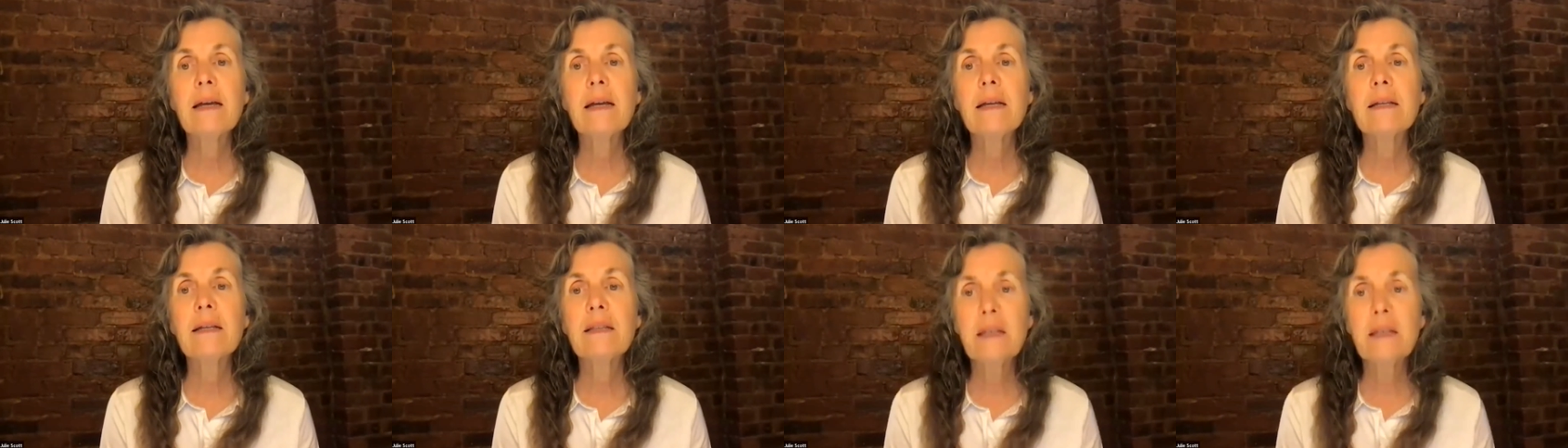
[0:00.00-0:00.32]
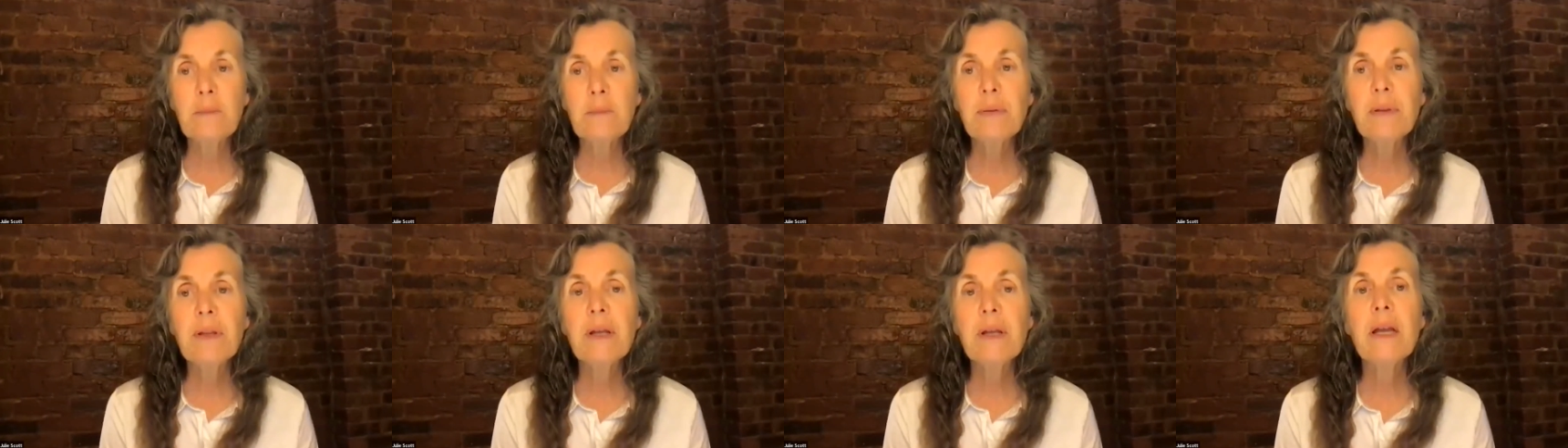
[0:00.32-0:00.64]

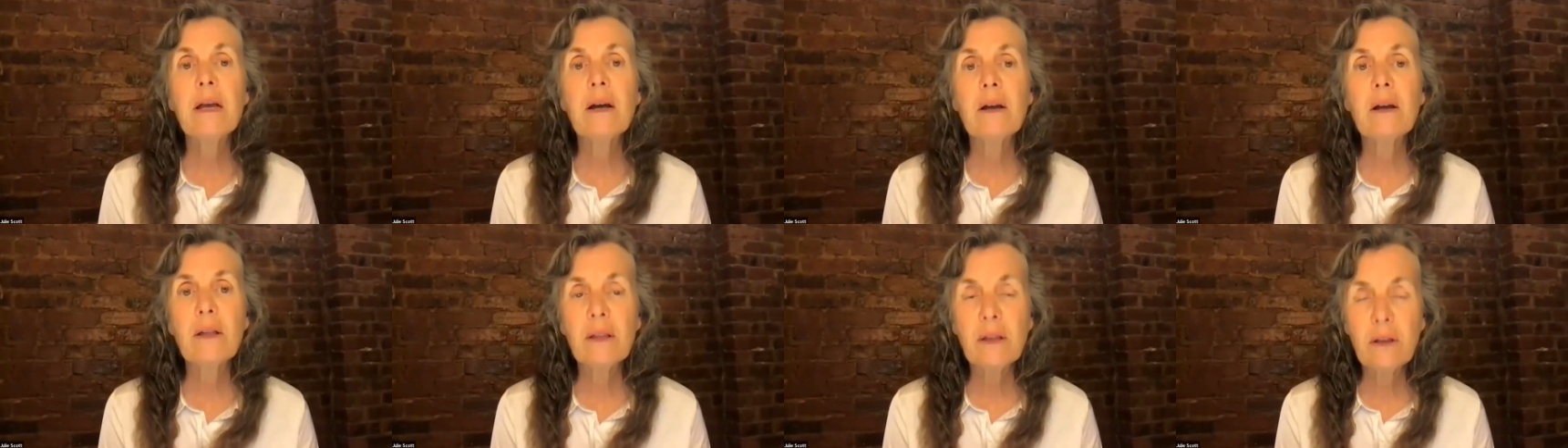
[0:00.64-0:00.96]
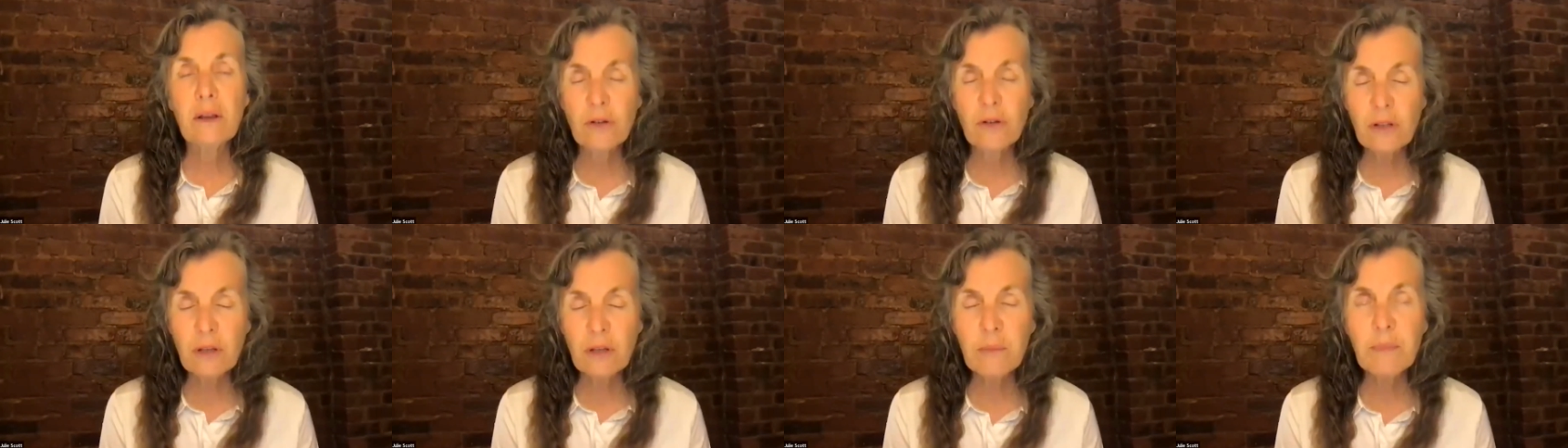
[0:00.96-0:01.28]
simply, uh,
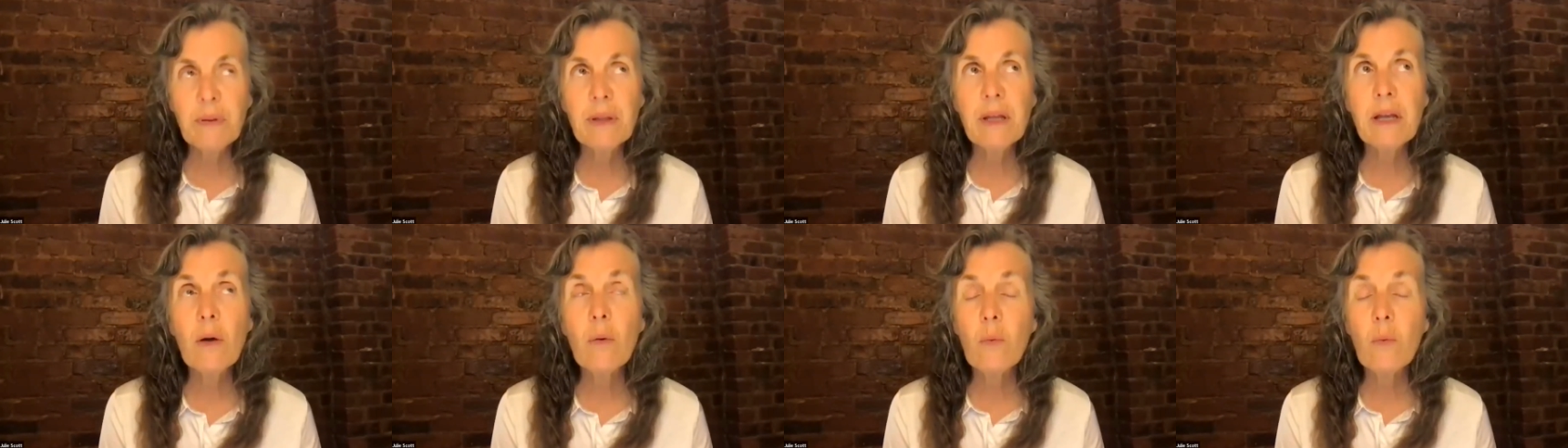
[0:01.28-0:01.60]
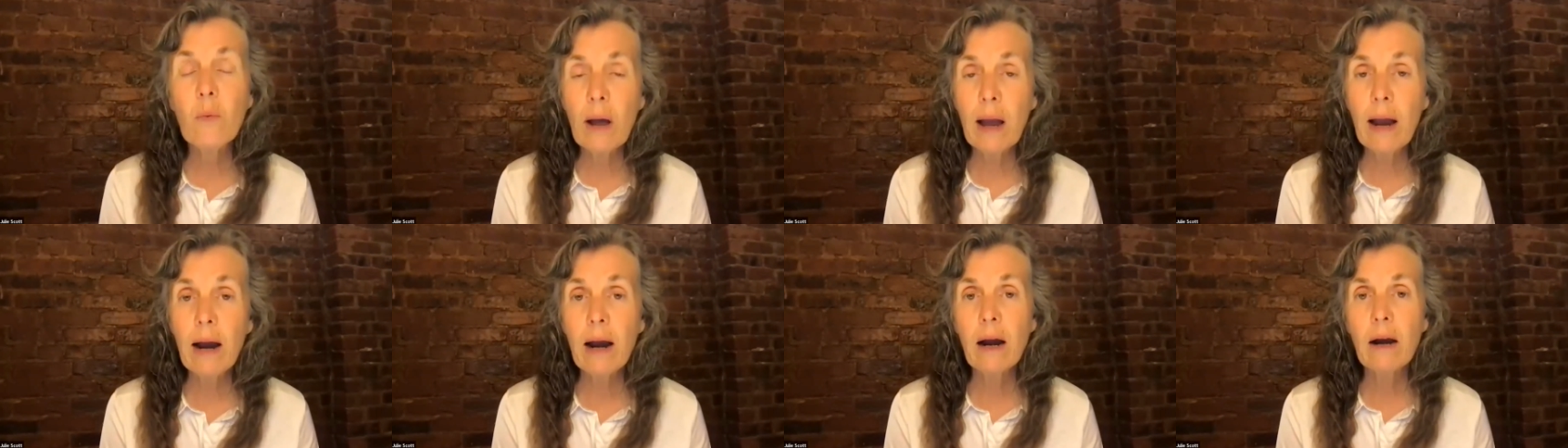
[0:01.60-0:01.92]
you're simply
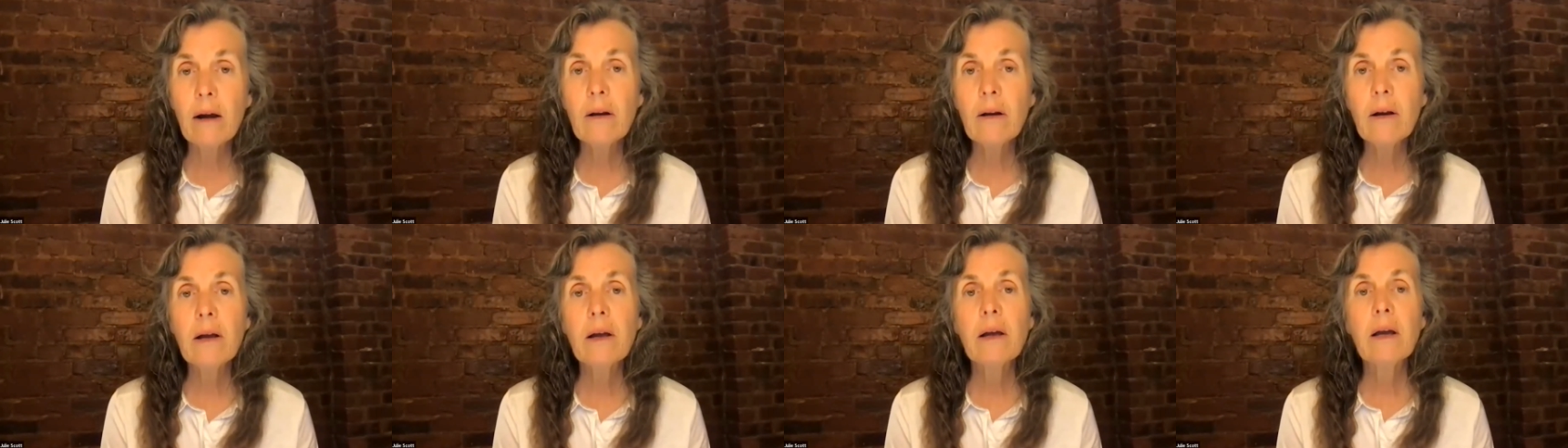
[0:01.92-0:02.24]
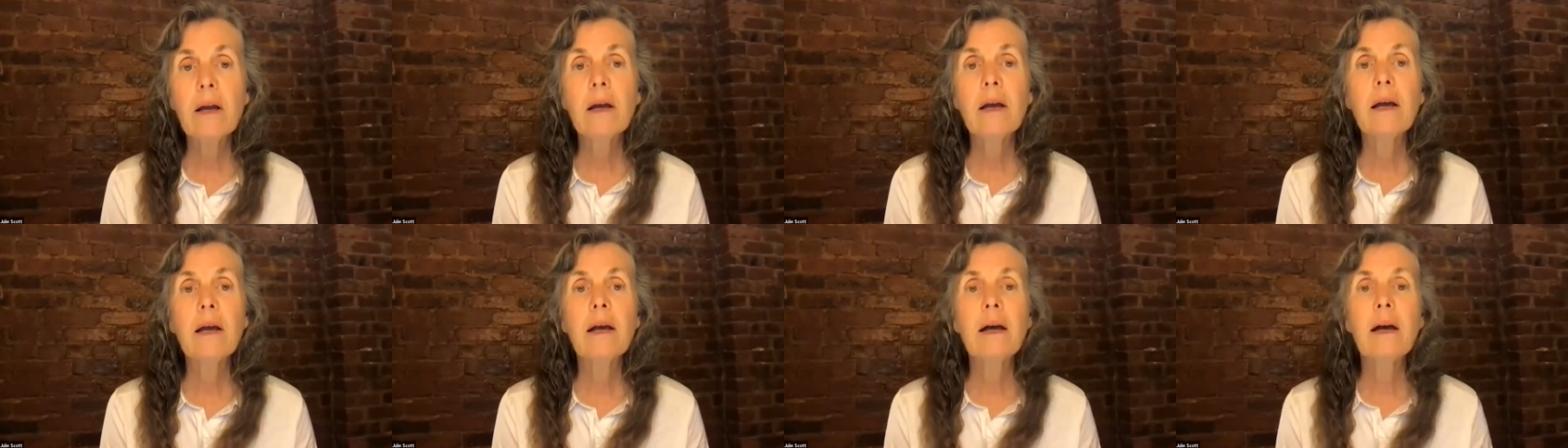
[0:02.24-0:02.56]
aware
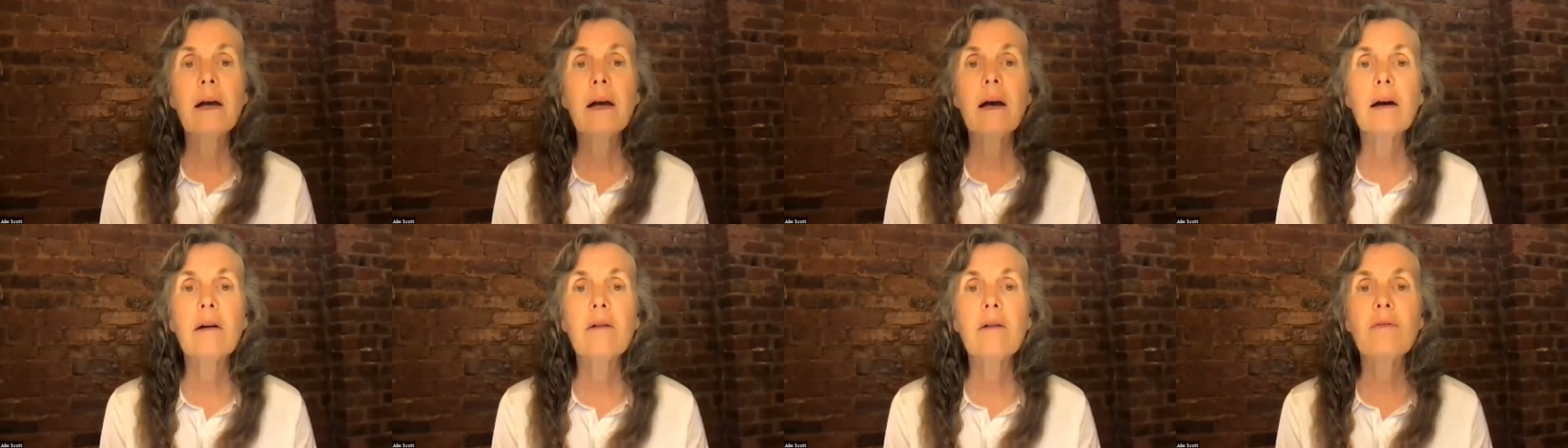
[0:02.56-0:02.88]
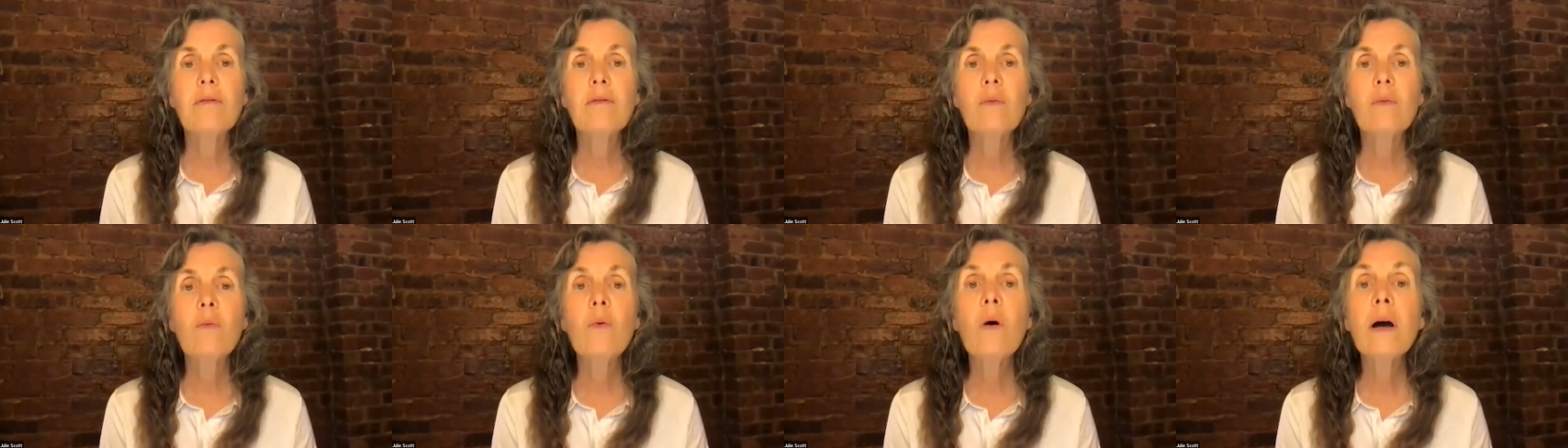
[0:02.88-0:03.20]
of
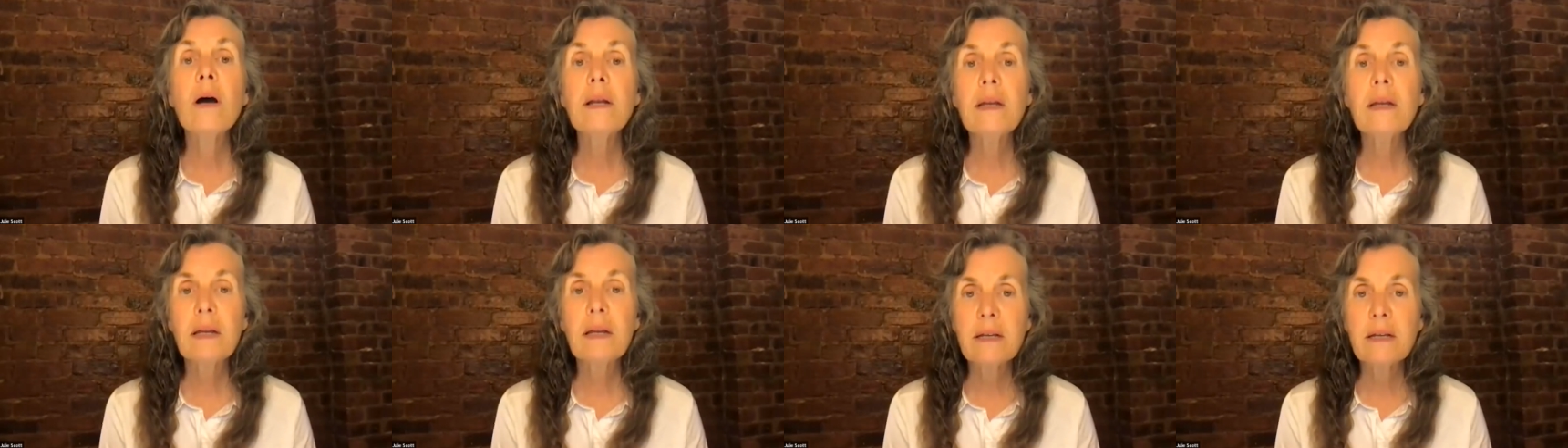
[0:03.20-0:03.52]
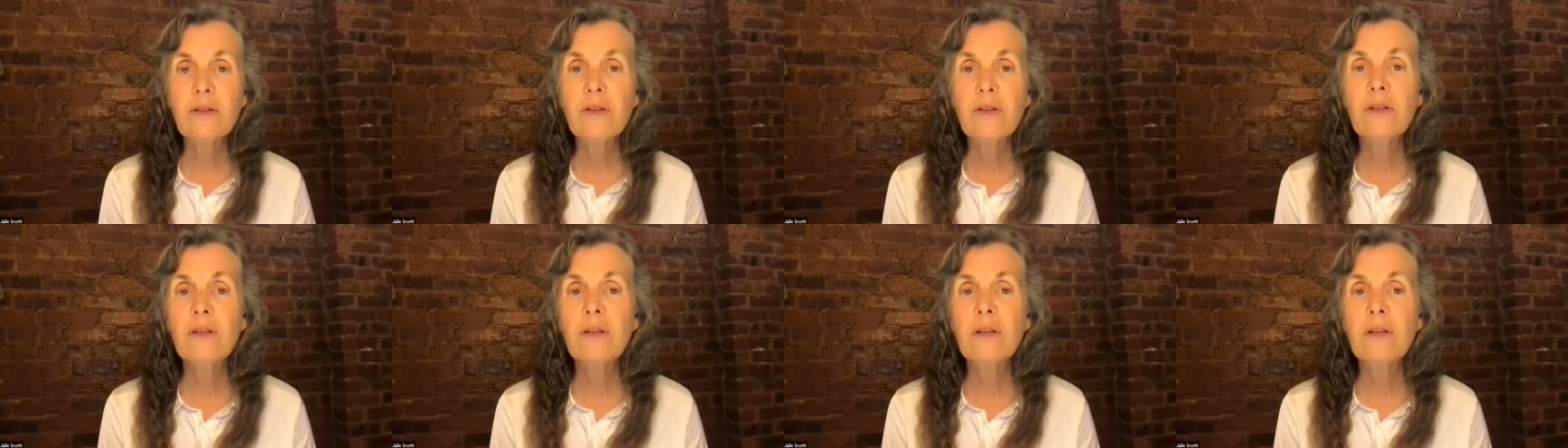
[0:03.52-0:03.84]

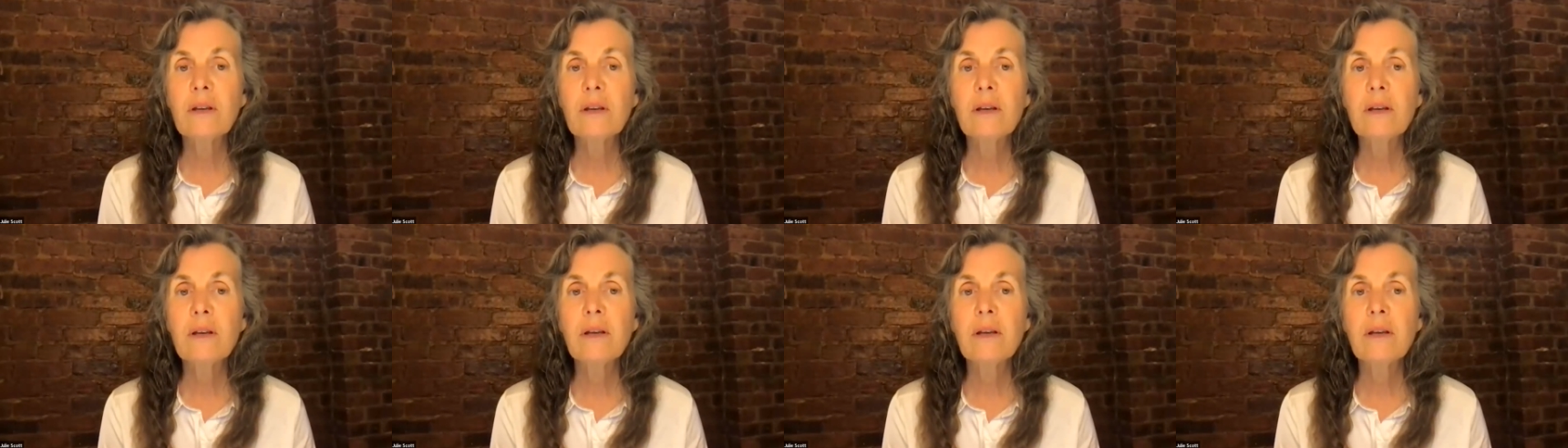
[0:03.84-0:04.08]
oneness